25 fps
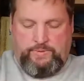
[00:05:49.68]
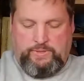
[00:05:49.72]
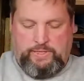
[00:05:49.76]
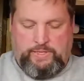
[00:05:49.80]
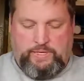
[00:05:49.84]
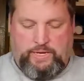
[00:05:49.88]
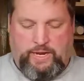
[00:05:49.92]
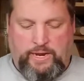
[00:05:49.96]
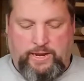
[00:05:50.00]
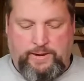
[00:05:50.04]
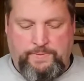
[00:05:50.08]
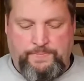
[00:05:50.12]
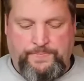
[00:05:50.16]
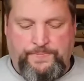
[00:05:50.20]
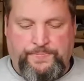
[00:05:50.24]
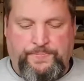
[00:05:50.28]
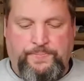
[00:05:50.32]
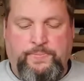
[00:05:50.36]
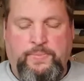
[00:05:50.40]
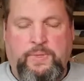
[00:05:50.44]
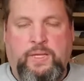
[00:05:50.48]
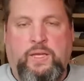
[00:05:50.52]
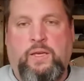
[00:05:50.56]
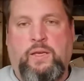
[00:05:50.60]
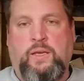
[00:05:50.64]
Okay,
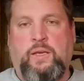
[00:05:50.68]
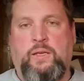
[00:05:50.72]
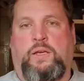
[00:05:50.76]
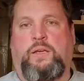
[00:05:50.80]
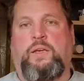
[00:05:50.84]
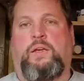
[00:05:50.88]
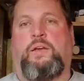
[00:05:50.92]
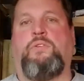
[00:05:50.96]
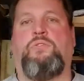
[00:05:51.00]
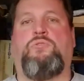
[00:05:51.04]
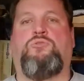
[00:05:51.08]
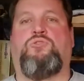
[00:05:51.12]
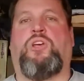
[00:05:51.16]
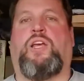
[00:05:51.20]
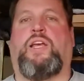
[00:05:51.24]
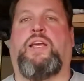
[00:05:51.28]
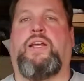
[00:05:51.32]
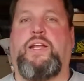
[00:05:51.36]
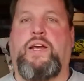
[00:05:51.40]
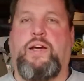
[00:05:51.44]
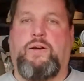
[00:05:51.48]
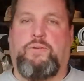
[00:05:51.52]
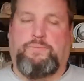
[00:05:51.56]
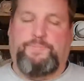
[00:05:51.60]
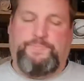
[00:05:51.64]
shake
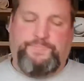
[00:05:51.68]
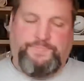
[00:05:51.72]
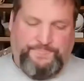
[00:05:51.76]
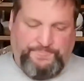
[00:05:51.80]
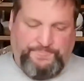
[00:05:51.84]
it out.